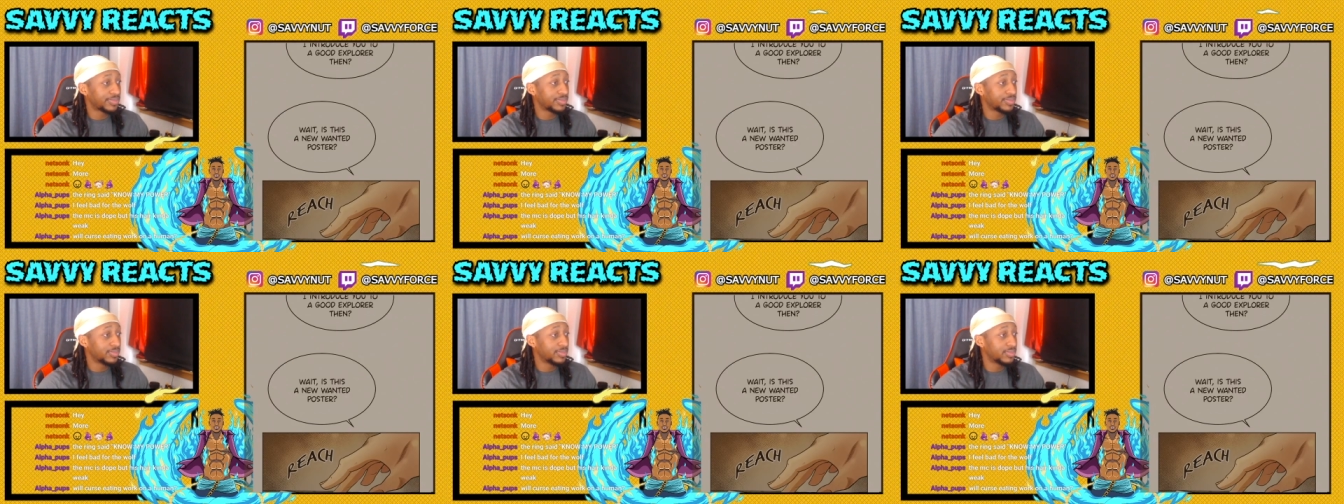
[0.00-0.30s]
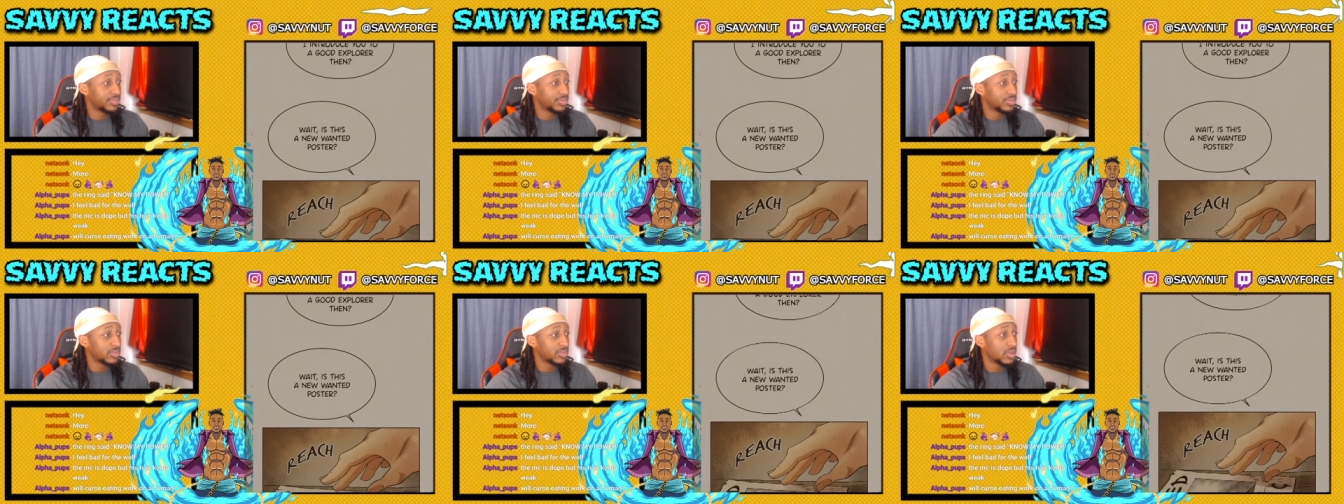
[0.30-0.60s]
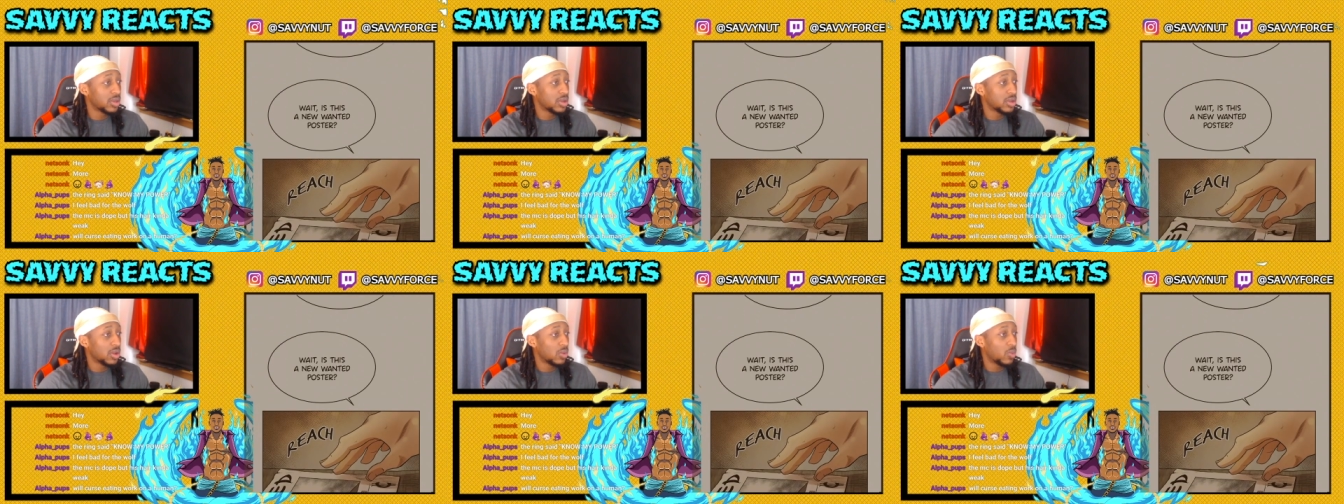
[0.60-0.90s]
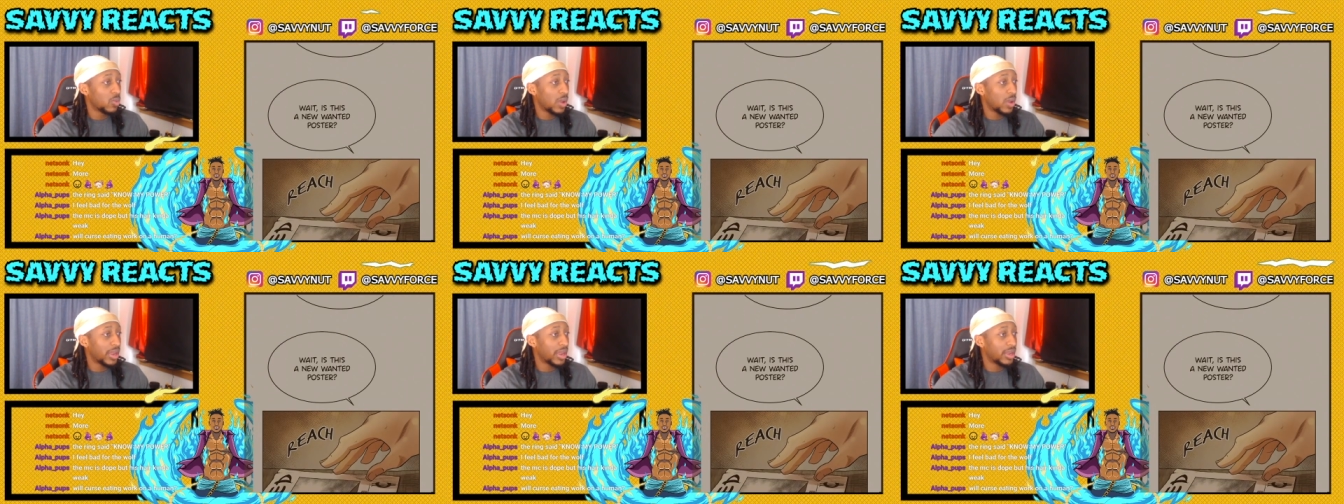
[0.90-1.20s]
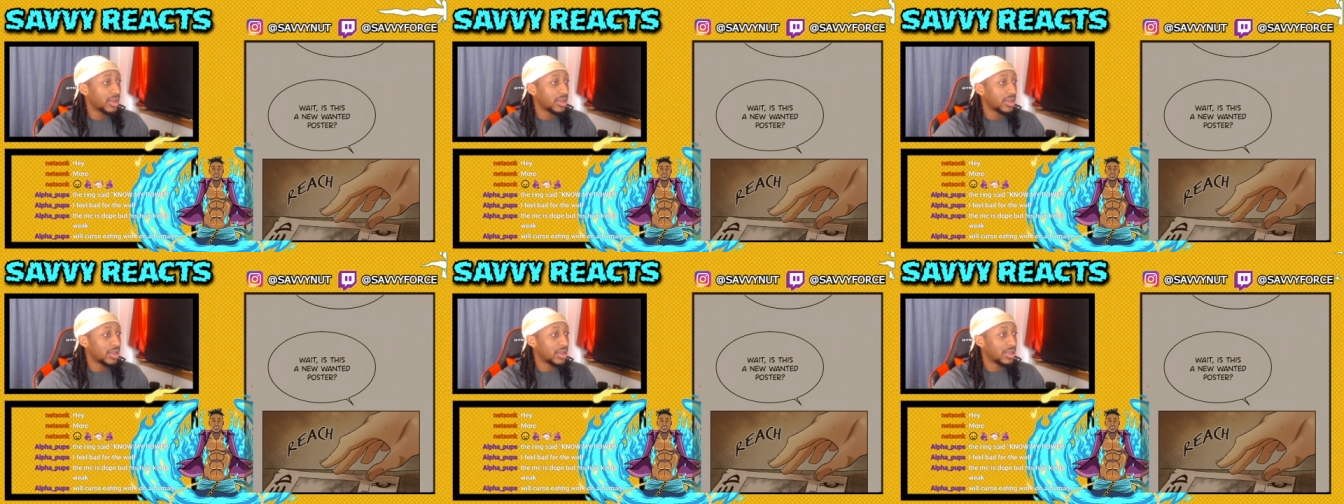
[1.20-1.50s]
Hmm.
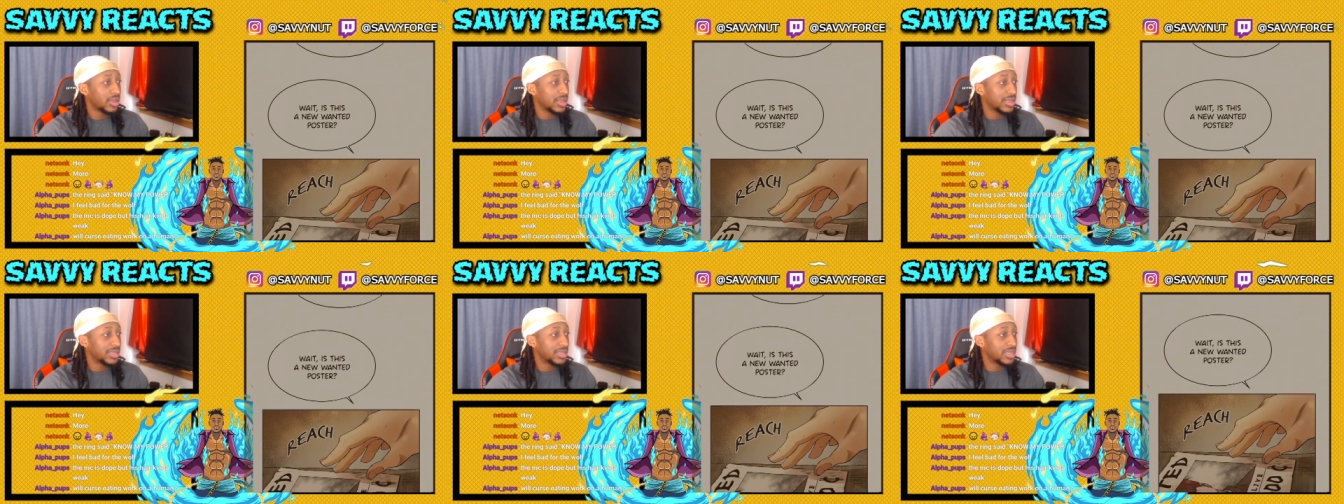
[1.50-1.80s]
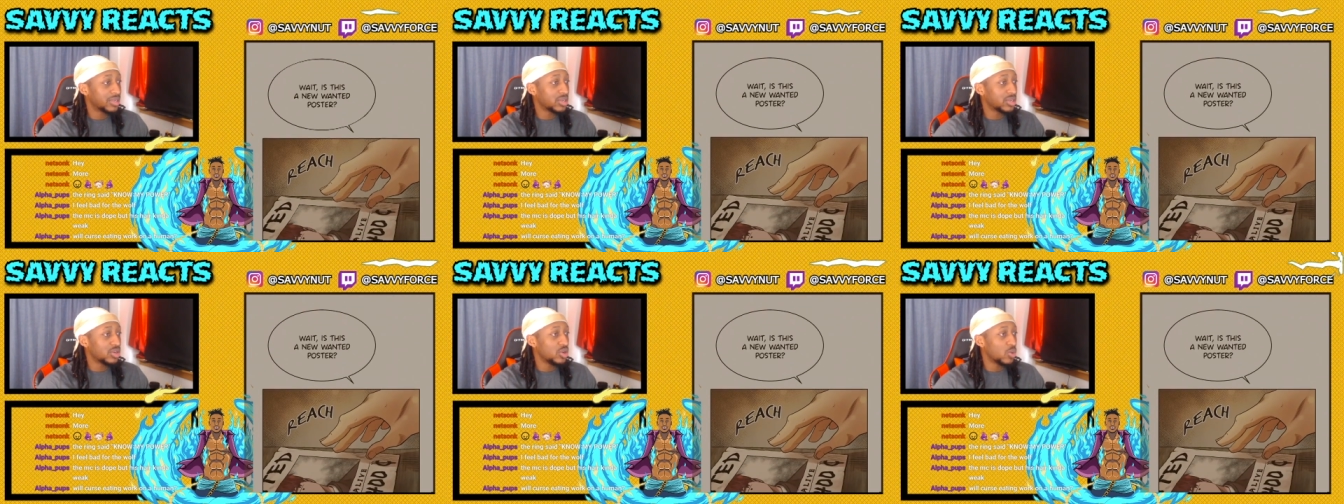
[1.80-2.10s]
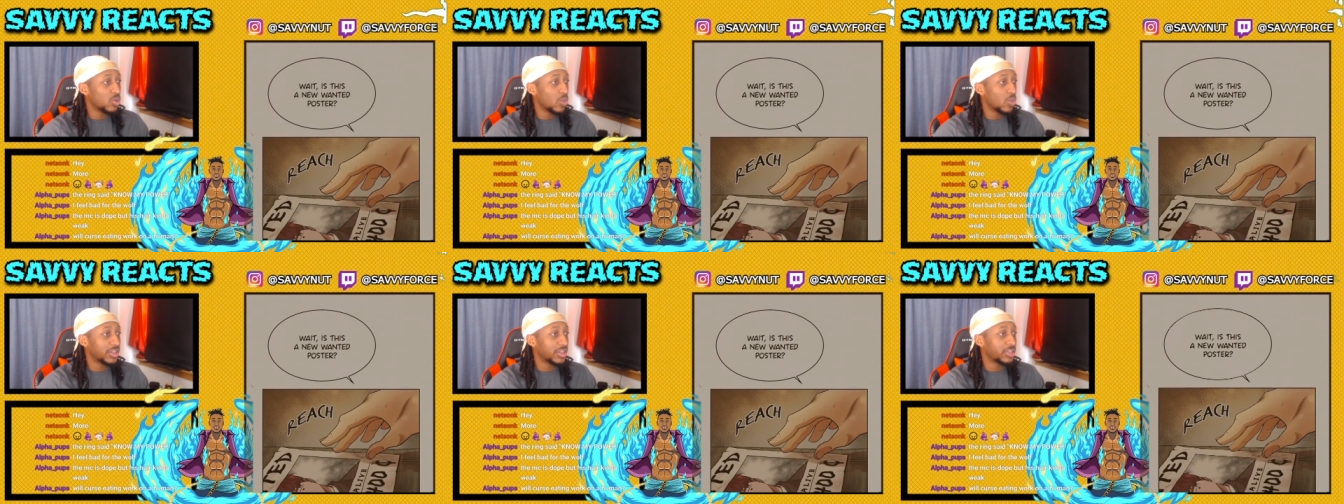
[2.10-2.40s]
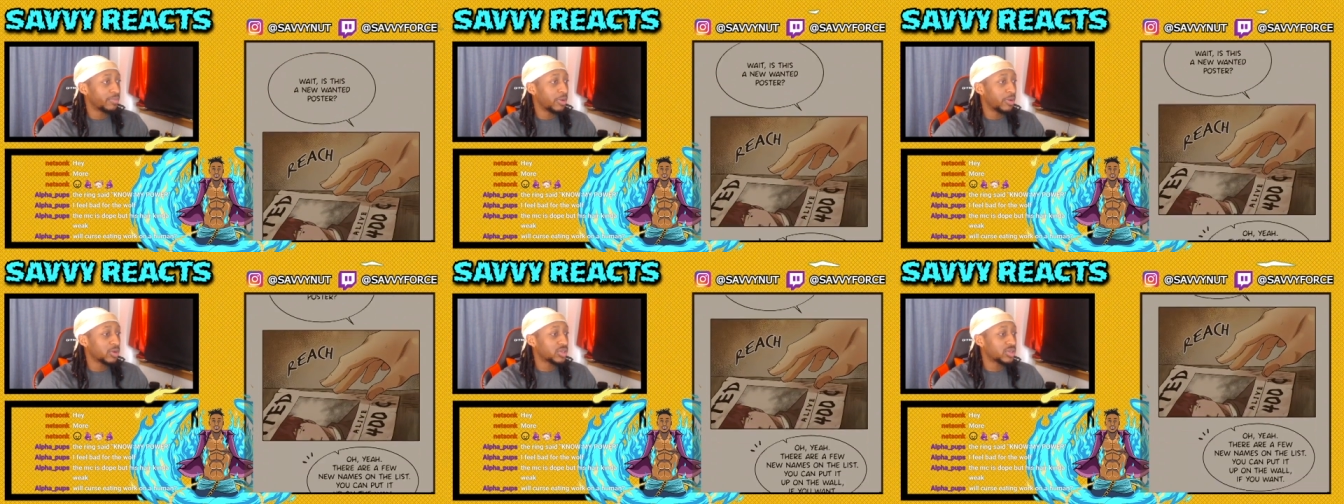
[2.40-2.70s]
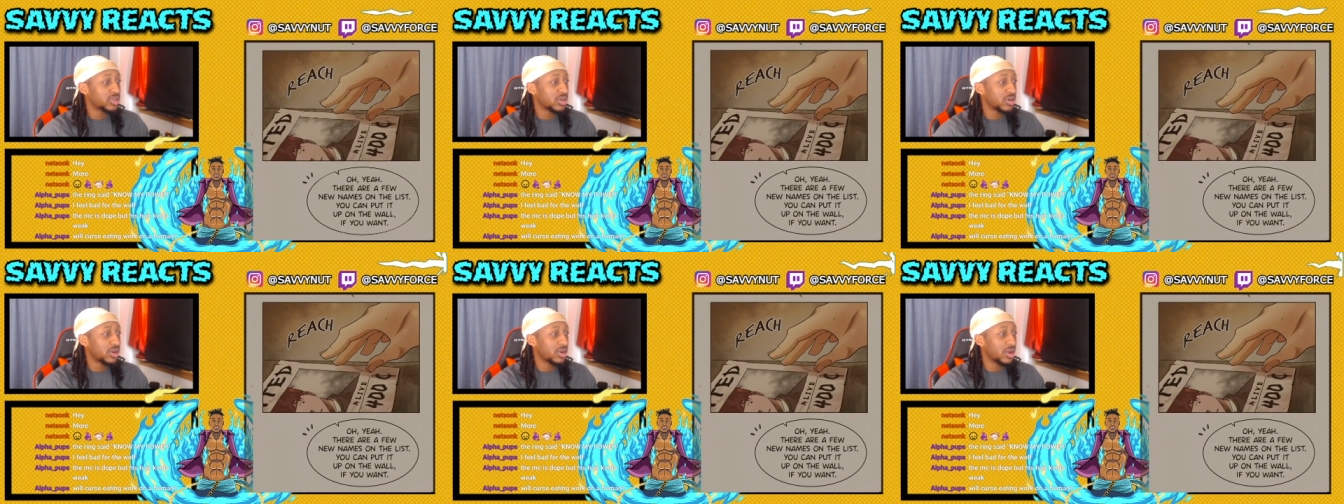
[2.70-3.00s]
Wait, is this a new wanted
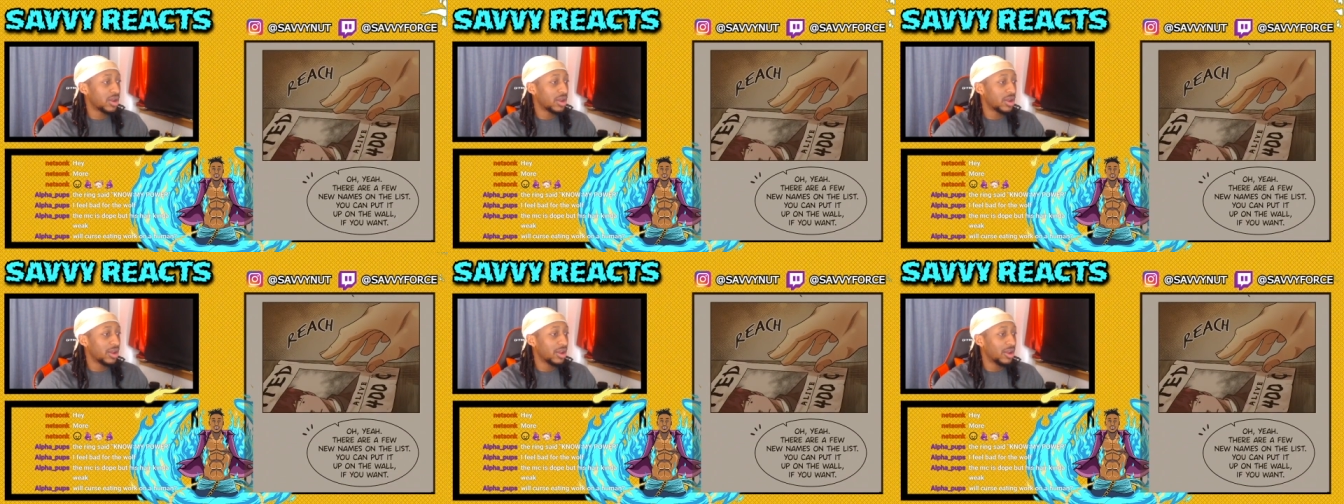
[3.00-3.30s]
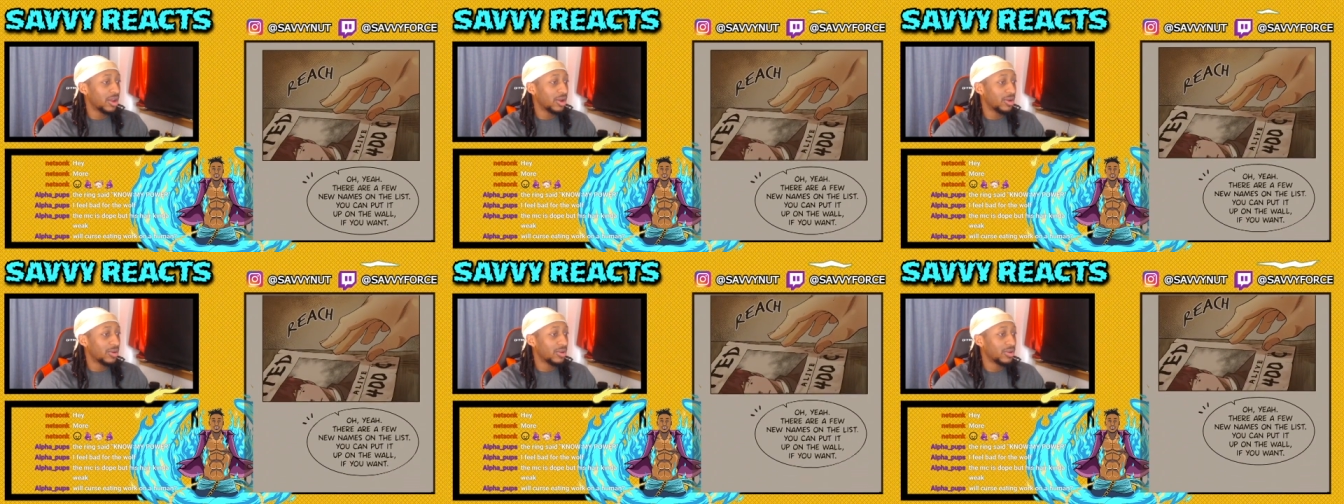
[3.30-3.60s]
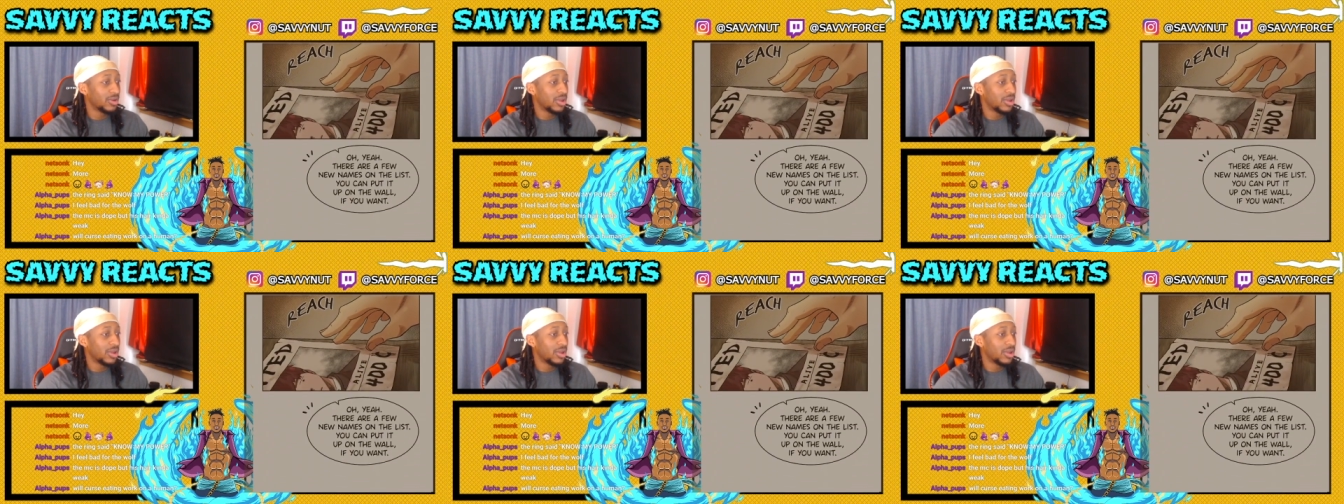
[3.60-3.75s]
poster? Uh-oh.